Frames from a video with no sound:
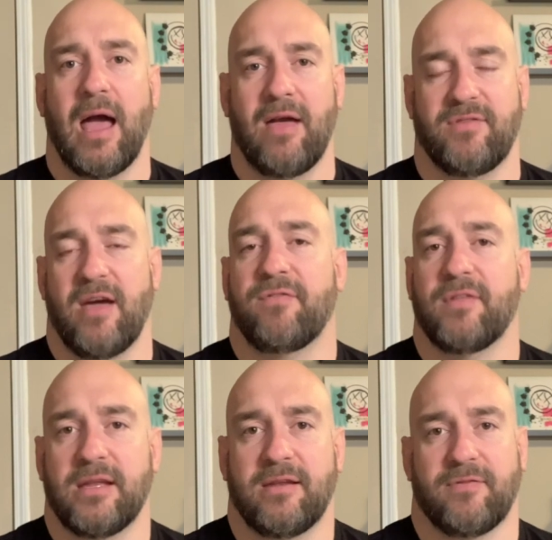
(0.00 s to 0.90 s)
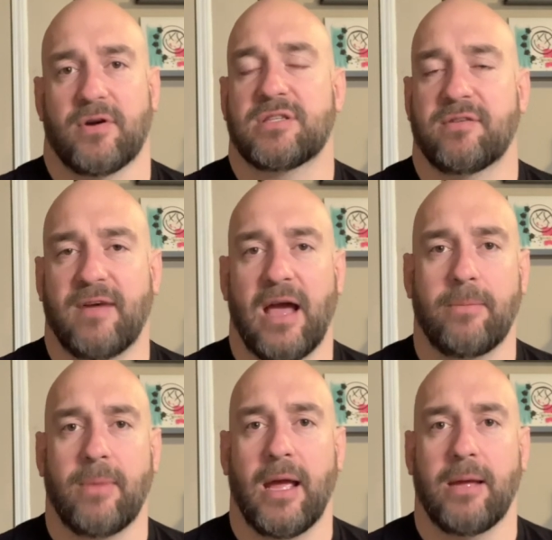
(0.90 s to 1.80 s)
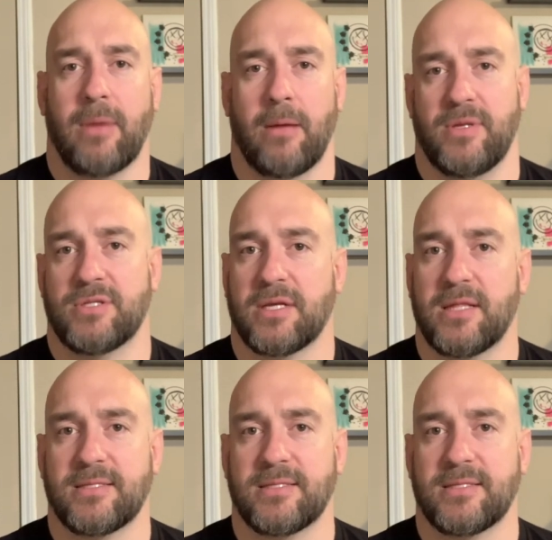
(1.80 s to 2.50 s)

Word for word: I've definitely diversified my my music